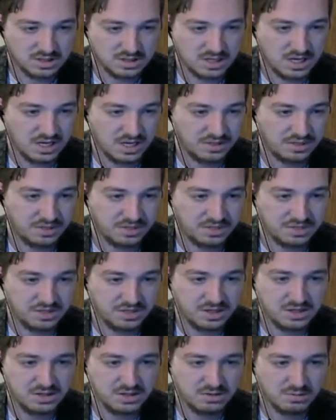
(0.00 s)
I
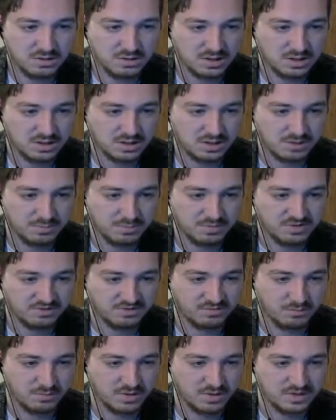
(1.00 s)
think you get a heart piece
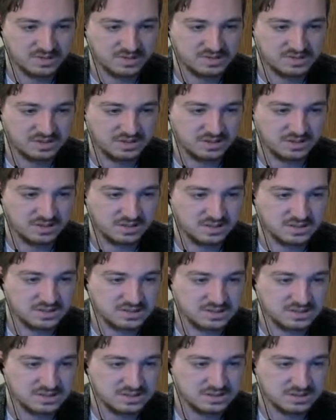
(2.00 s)
from racing in
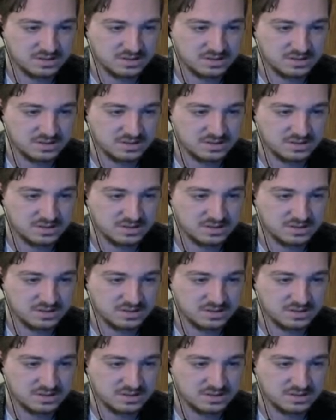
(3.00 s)
this.